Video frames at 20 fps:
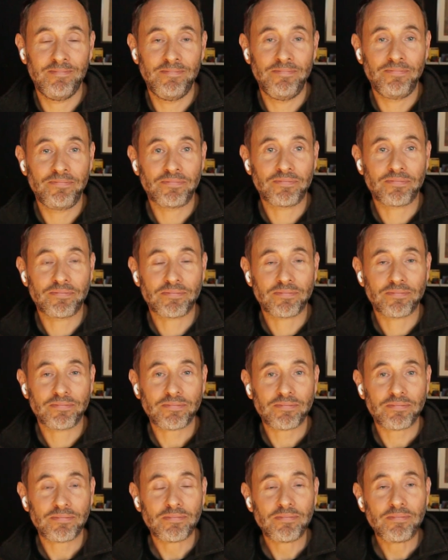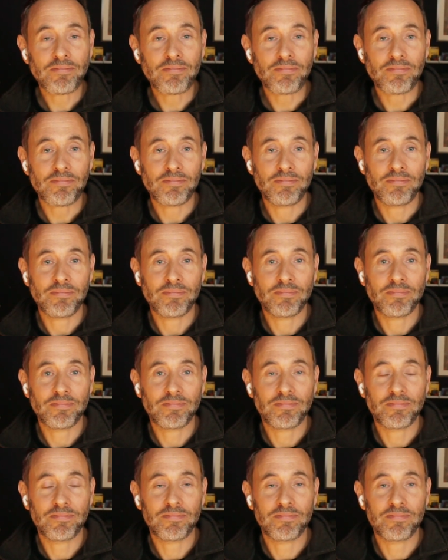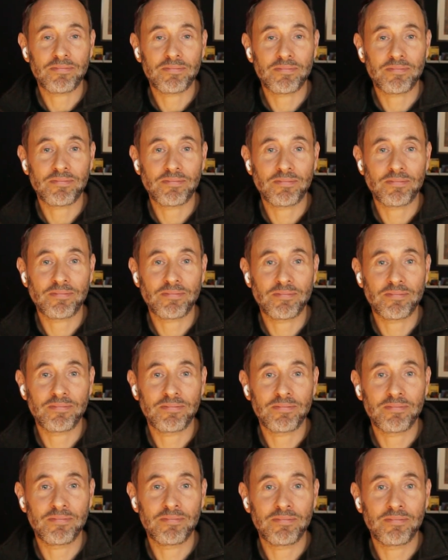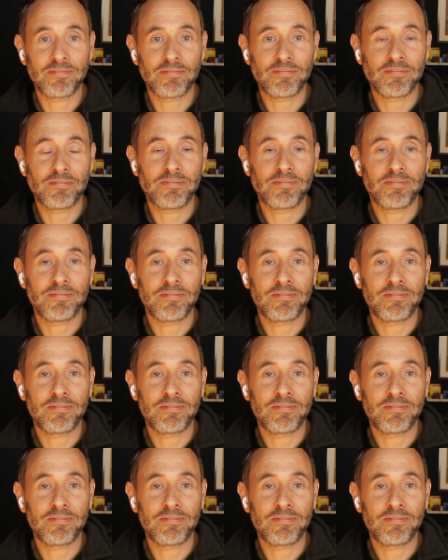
(silent)